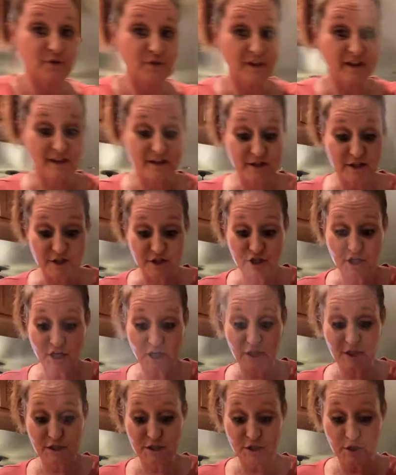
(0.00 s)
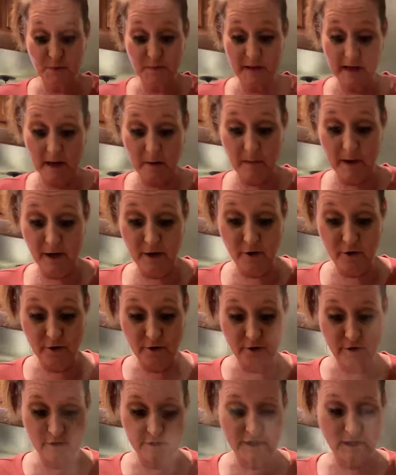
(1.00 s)
the chicken soup that I made
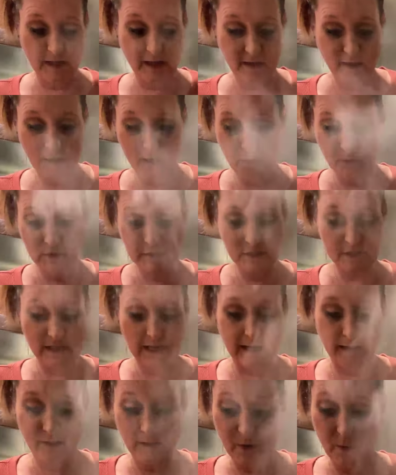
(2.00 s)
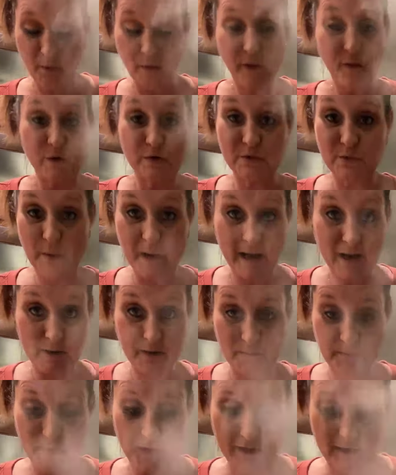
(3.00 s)
earlier today, it was just kind of like one of those random
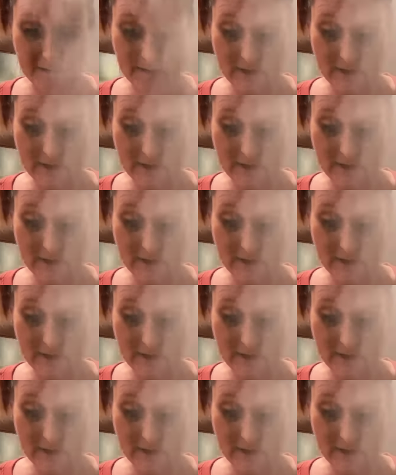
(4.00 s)
things.